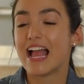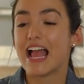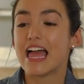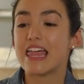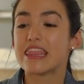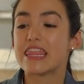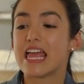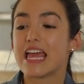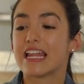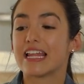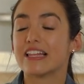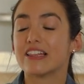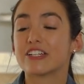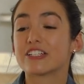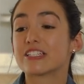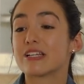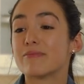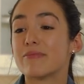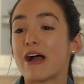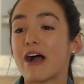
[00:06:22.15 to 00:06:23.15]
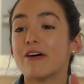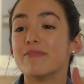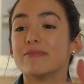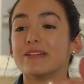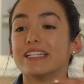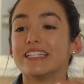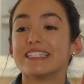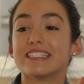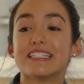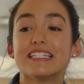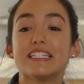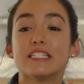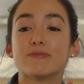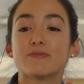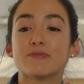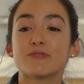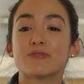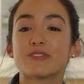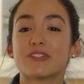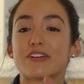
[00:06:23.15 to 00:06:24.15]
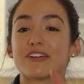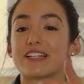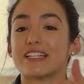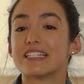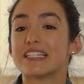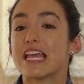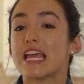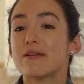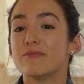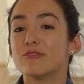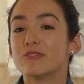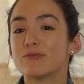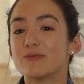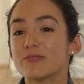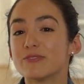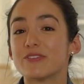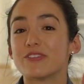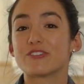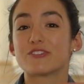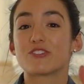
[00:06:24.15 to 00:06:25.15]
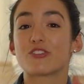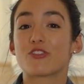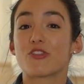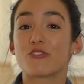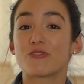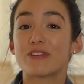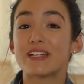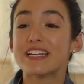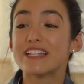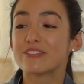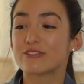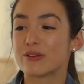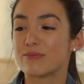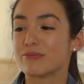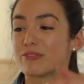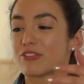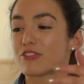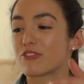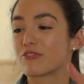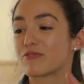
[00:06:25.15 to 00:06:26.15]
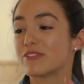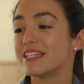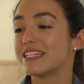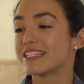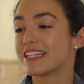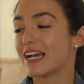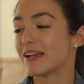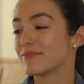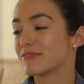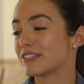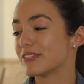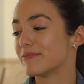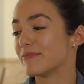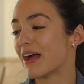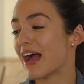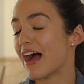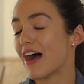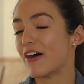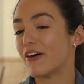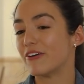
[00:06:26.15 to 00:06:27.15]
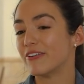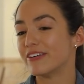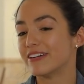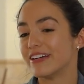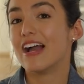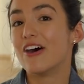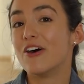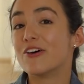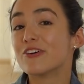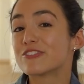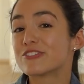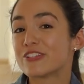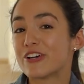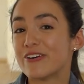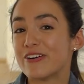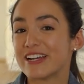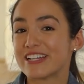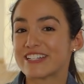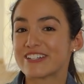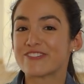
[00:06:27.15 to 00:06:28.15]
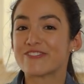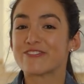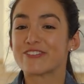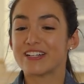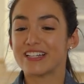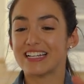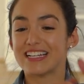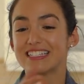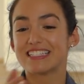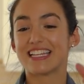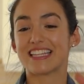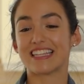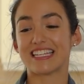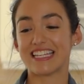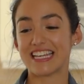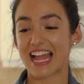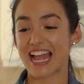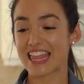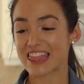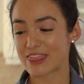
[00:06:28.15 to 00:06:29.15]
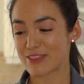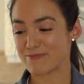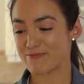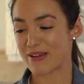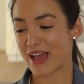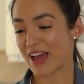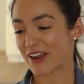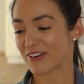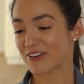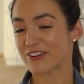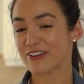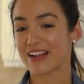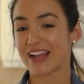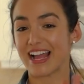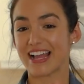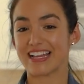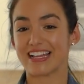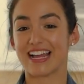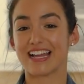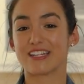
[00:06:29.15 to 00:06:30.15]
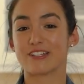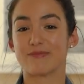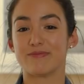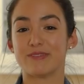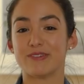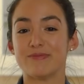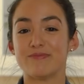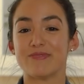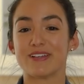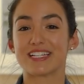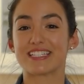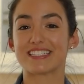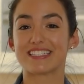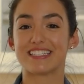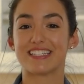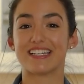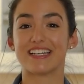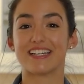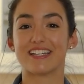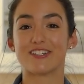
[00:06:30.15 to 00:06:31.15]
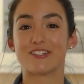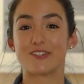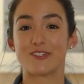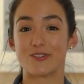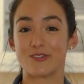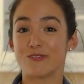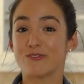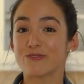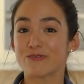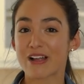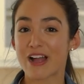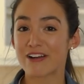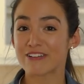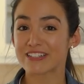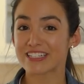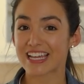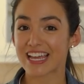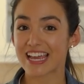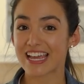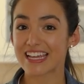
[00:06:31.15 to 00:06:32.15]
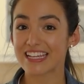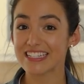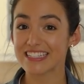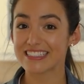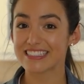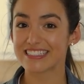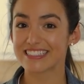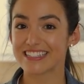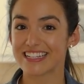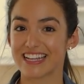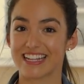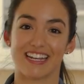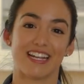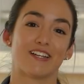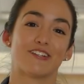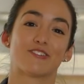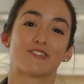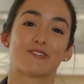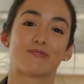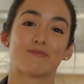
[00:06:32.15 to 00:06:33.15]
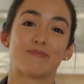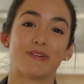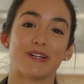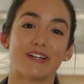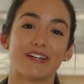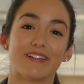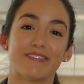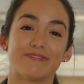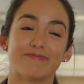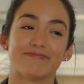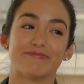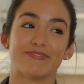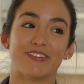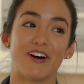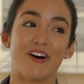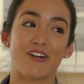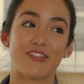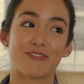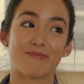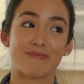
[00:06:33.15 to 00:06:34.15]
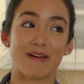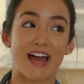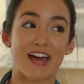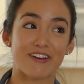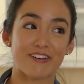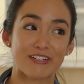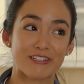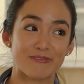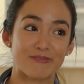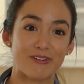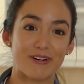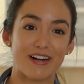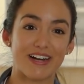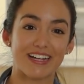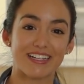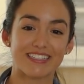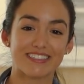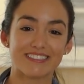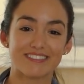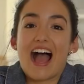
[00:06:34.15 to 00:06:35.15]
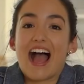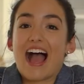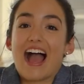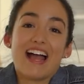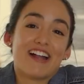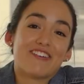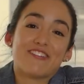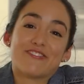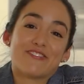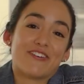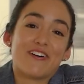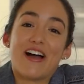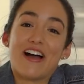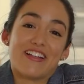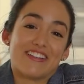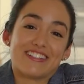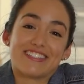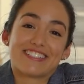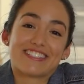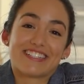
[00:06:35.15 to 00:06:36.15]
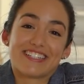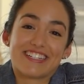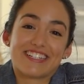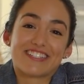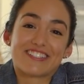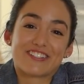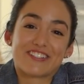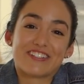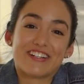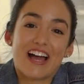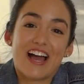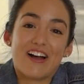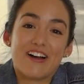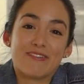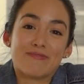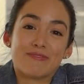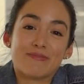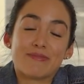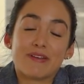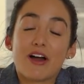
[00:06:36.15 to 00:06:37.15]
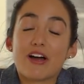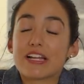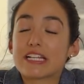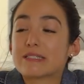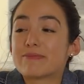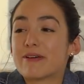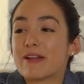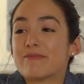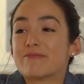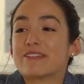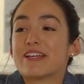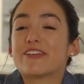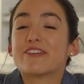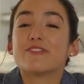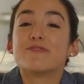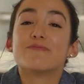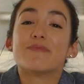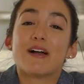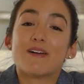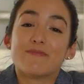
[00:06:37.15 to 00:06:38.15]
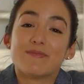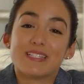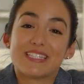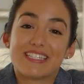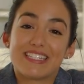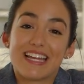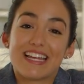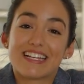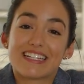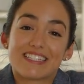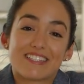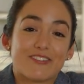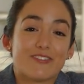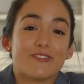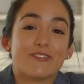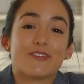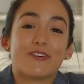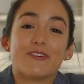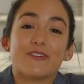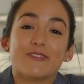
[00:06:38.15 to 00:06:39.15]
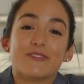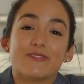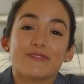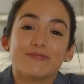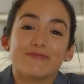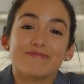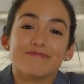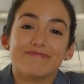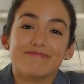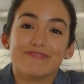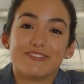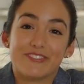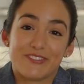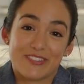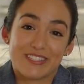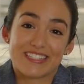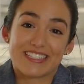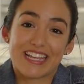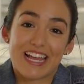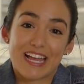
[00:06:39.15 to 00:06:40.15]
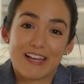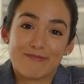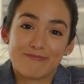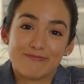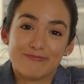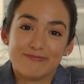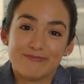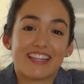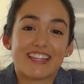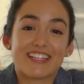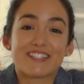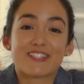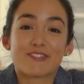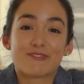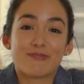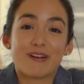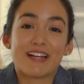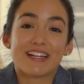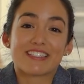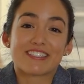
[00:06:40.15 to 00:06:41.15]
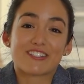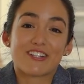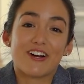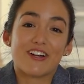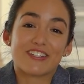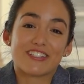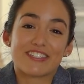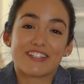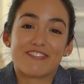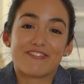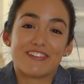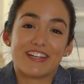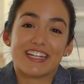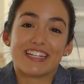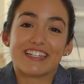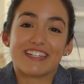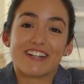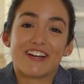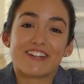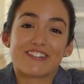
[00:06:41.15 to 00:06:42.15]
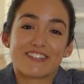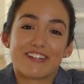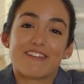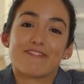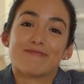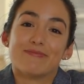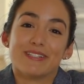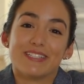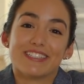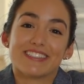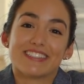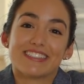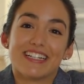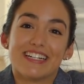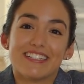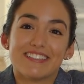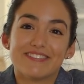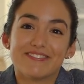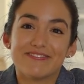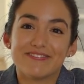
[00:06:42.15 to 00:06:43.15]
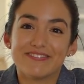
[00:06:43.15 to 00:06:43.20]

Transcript: And then I looked up how many teaspoons are in a tablespoon. There's 3, so I put 3 times the amount. Also, I didn't realize at the end, the batter, it had to be mixed to 2 round cakes, and I just put all the batter in one. I don't know how this is gonna turn out, I'm gonna be honest, but I'm telling you my mistakes so you don't do the same. This is why it's called Chef Andy, not Chef Melissa.